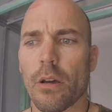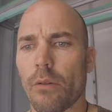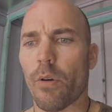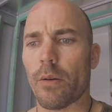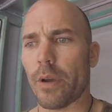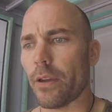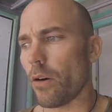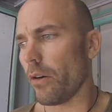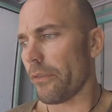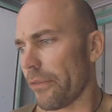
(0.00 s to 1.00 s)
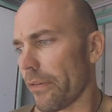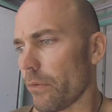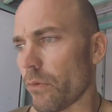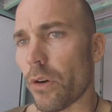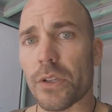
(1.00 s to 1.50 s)
1 week off
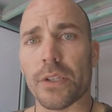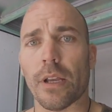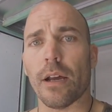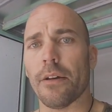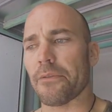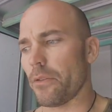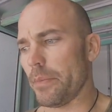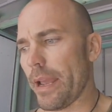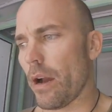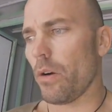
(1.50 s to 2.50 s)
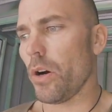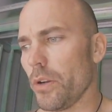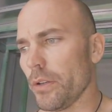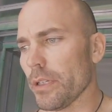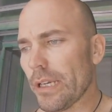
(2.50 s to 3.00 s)
roster from now on.